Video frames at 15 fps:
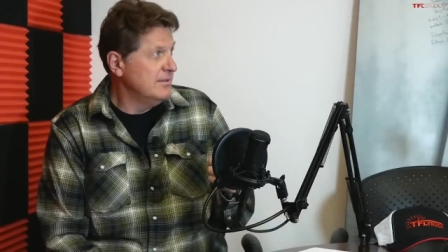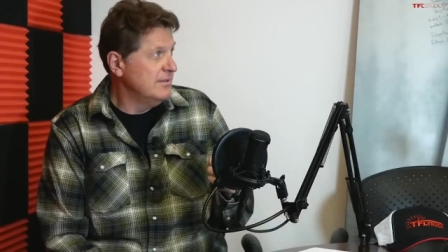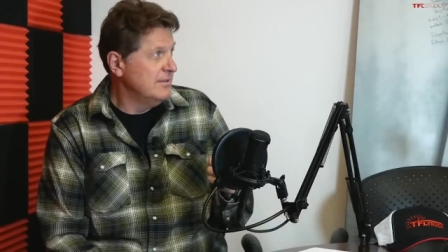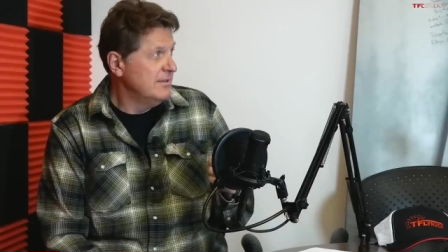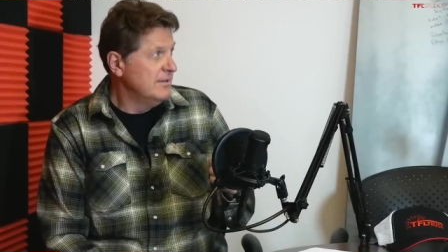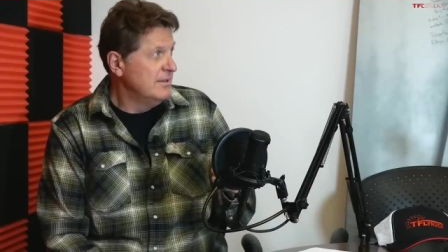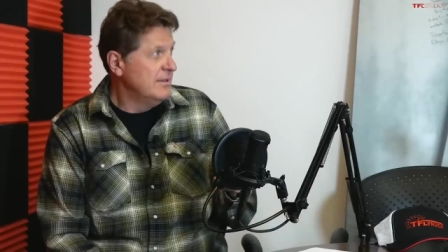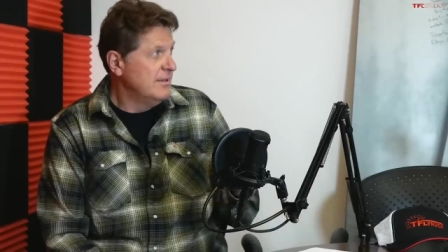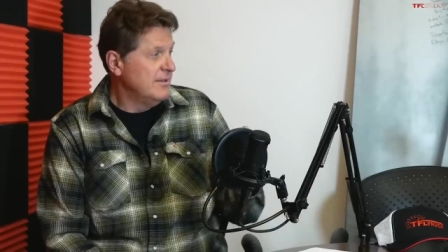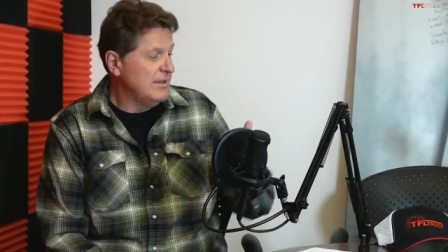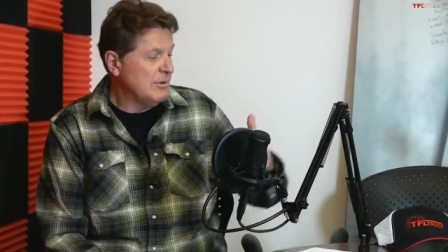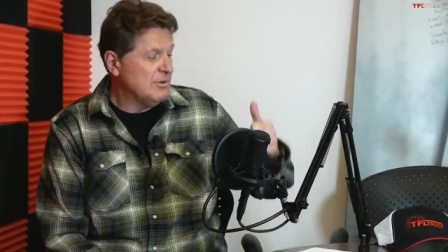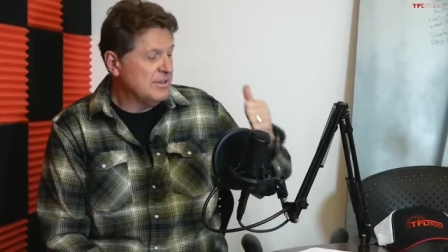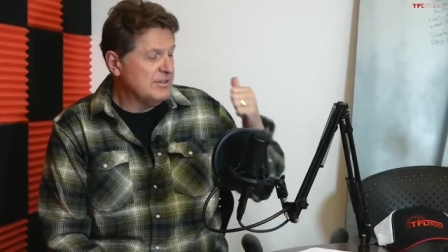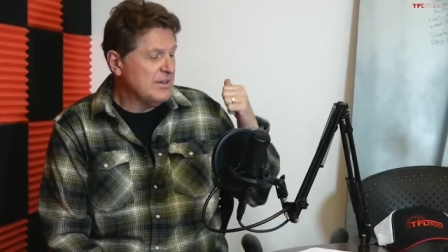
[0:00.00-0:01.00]
Yes.
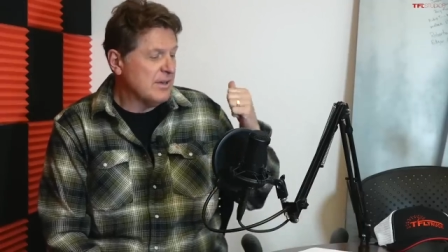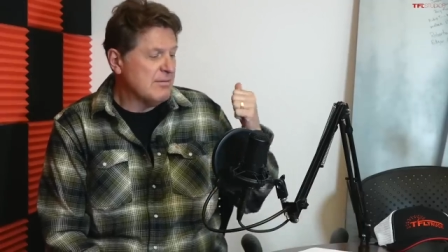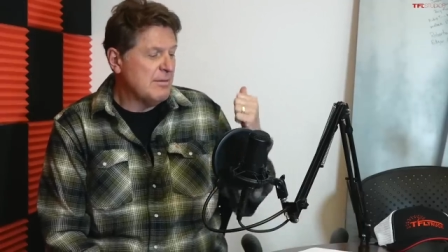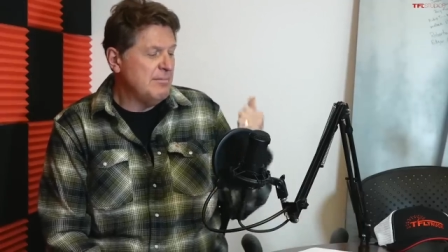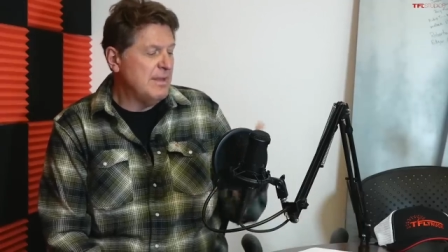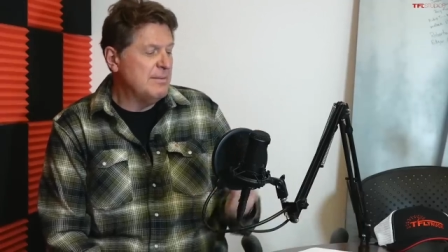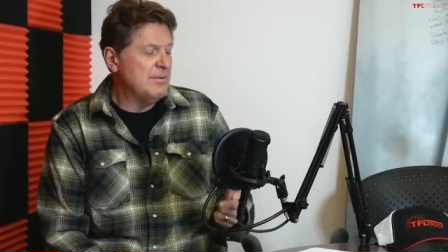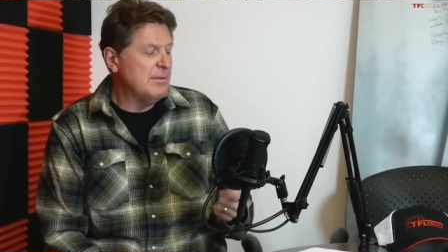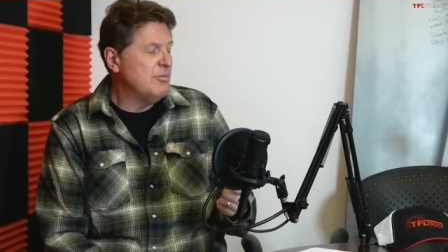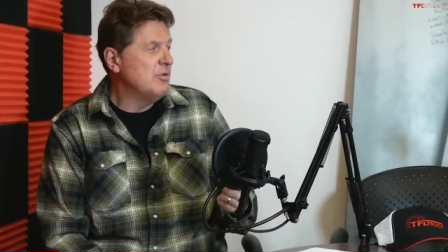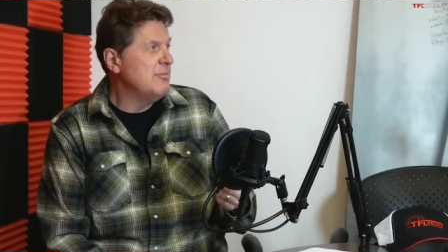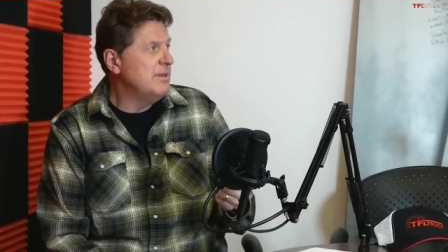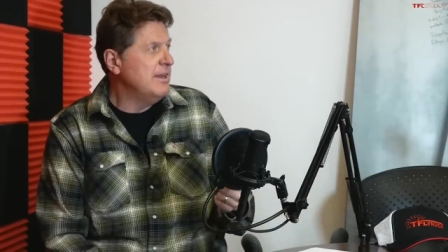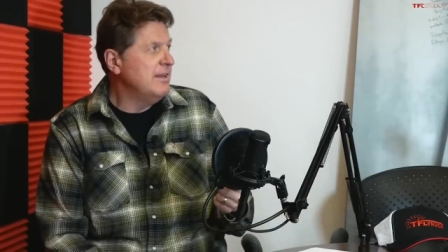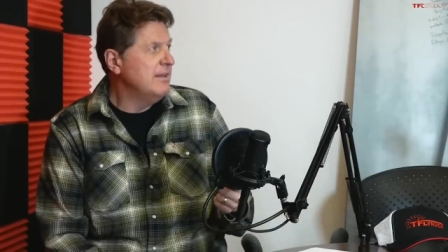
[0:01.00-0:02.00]
Then we're going to talk about
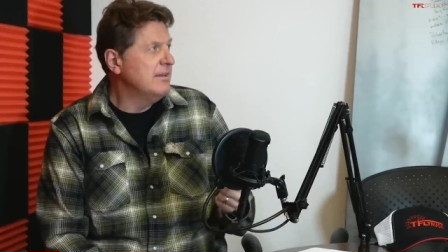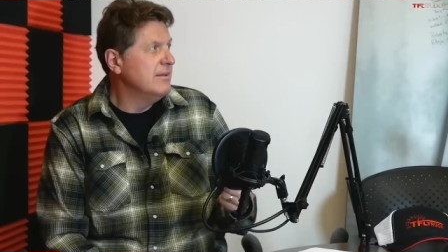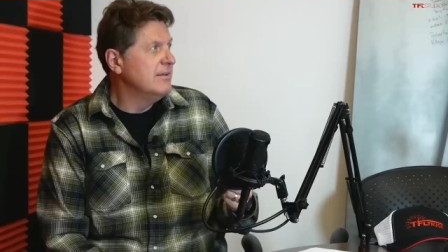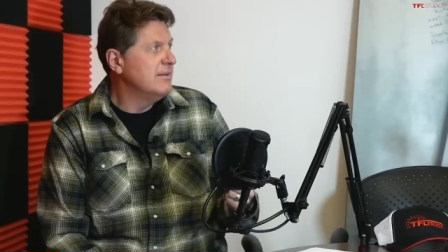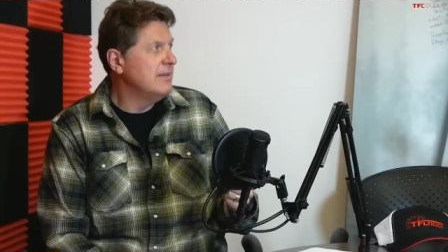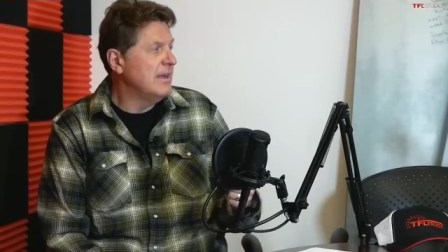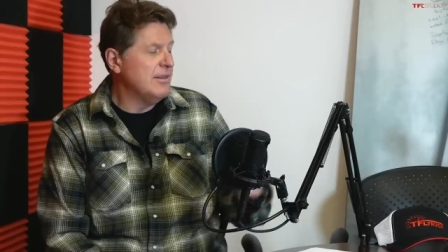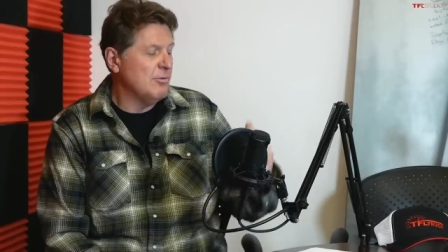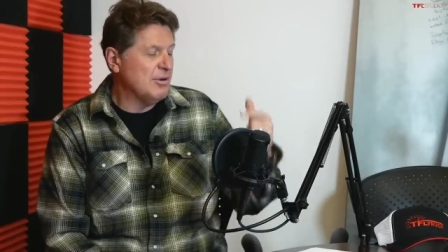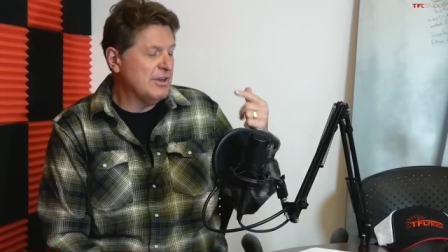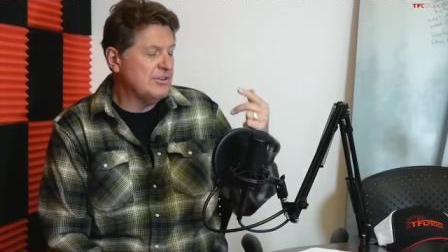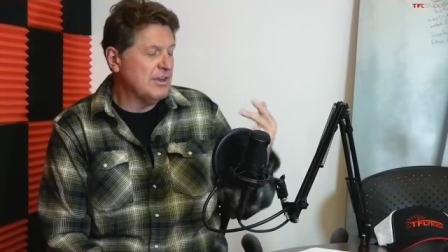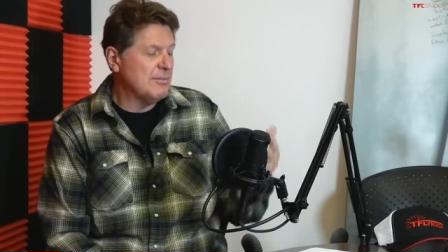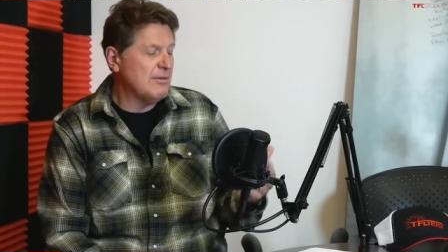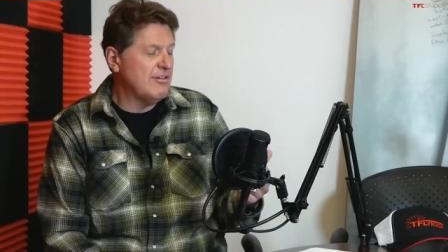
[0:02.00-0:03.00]
BMW Mini and then we're
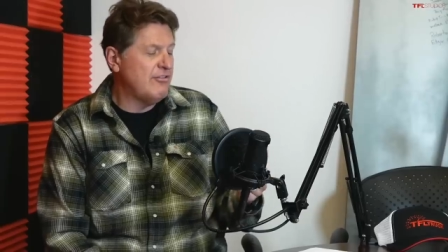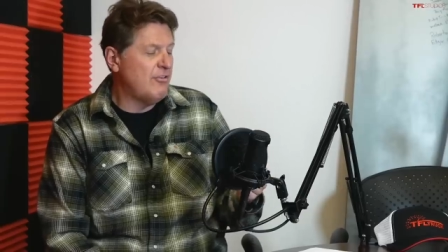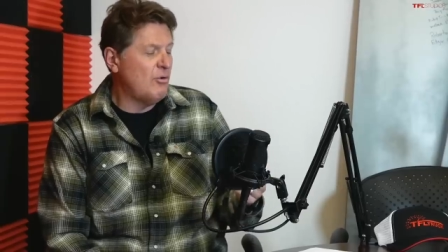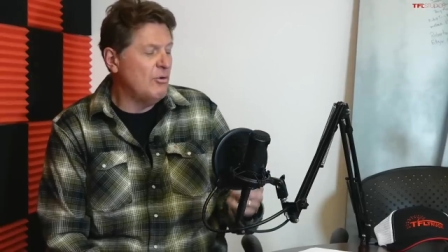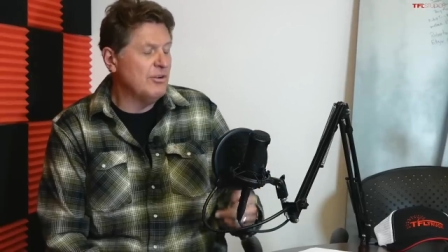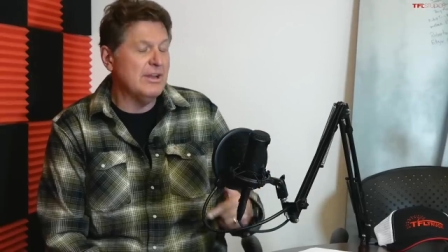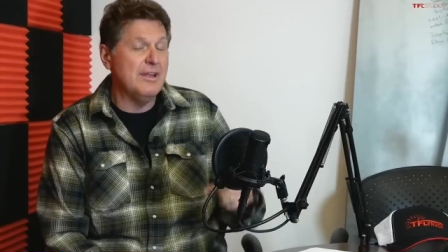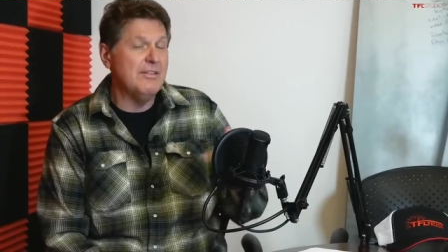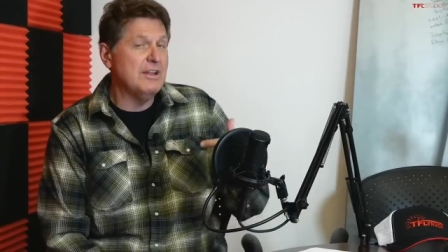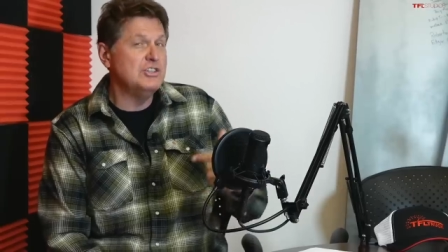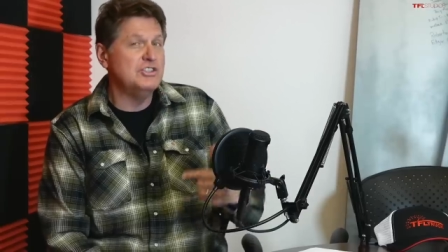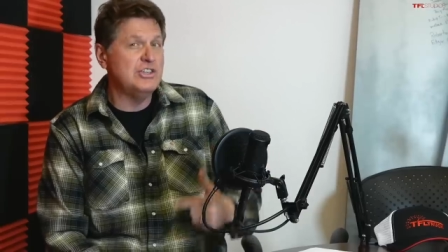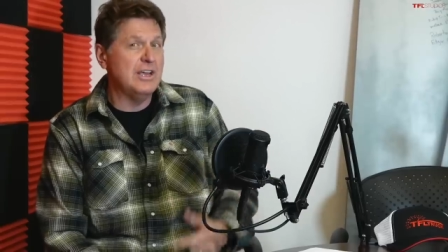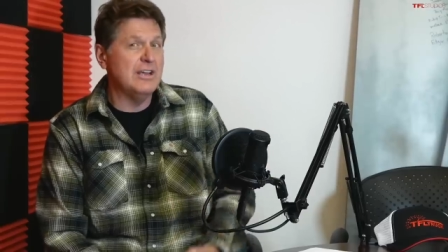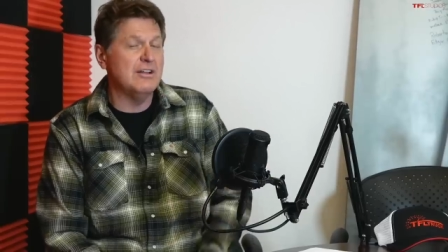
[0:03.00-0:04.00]
going to talk about Ford and
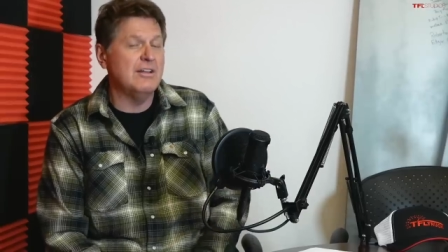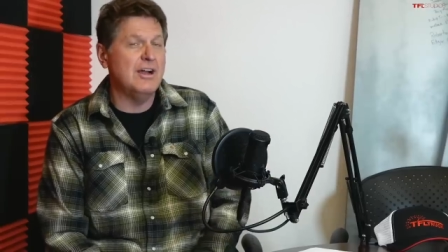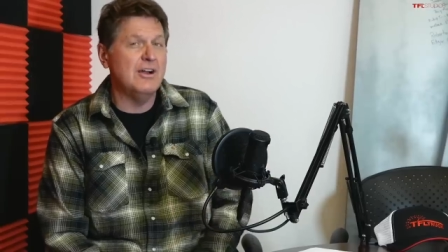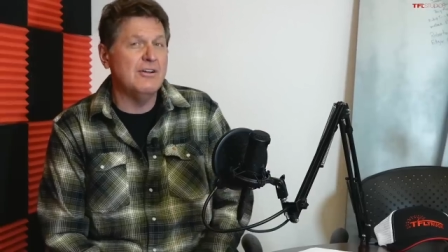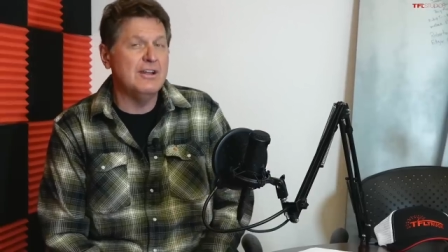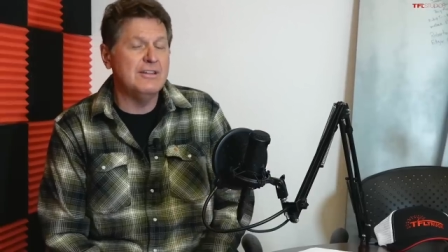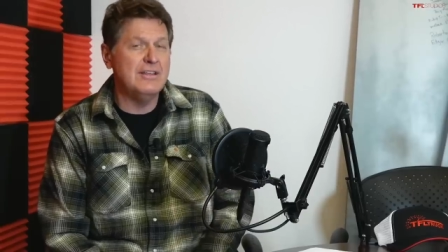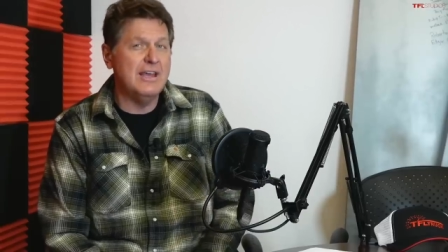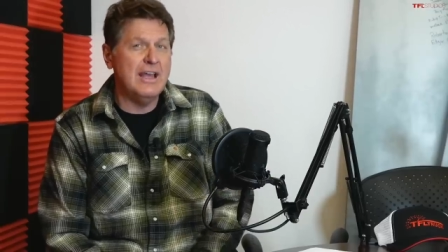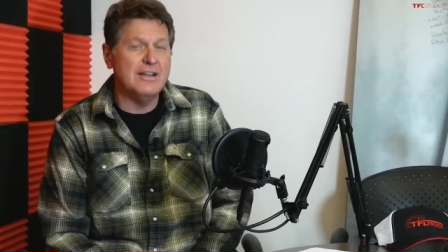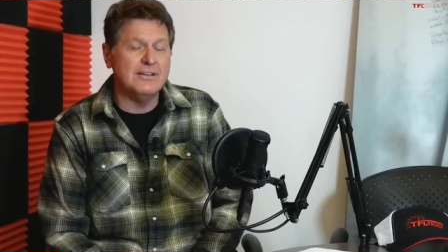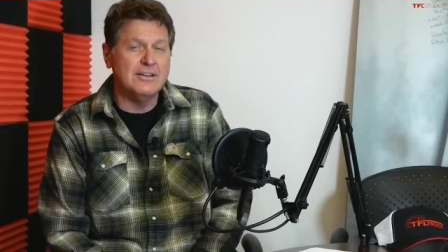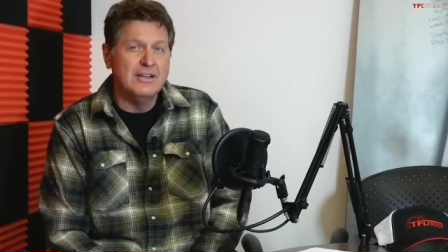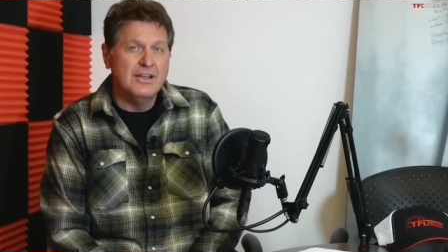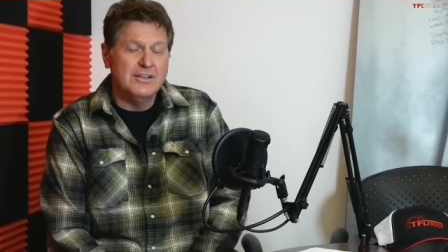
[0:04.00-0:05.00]
then JLR at the
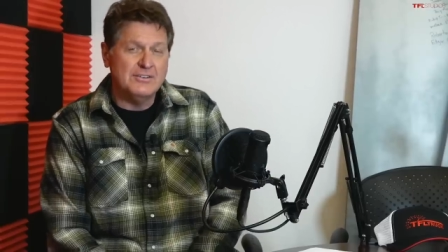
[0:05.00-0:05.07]
end.